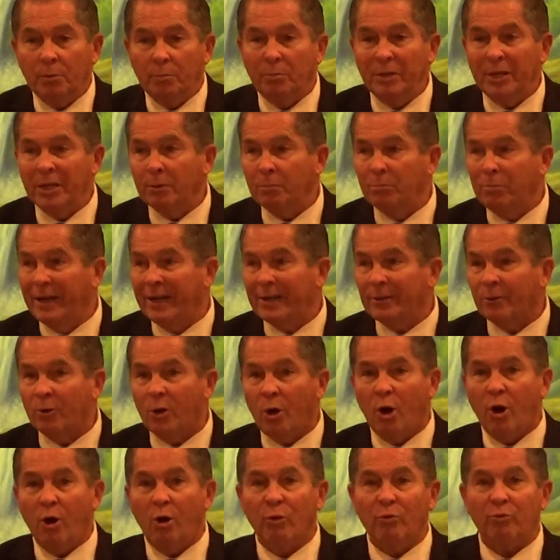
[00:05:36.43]
being better
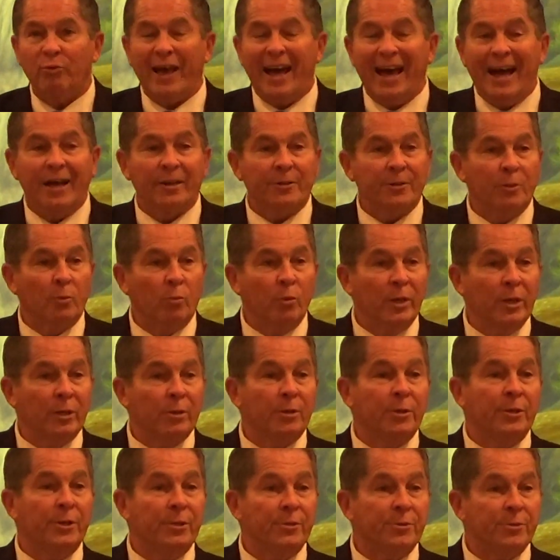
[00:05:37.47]
off out in the
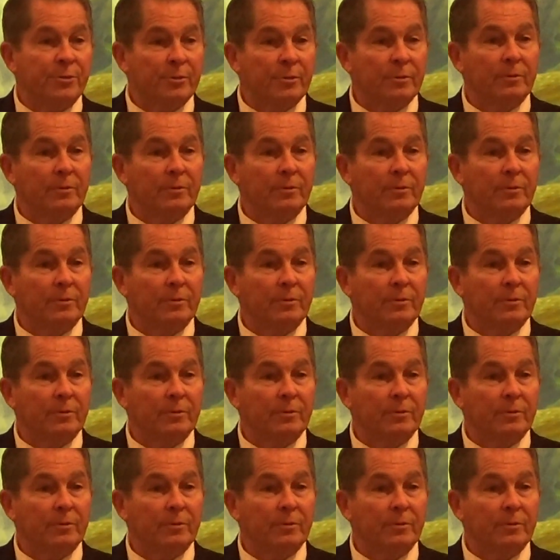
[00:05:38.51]
wilderness?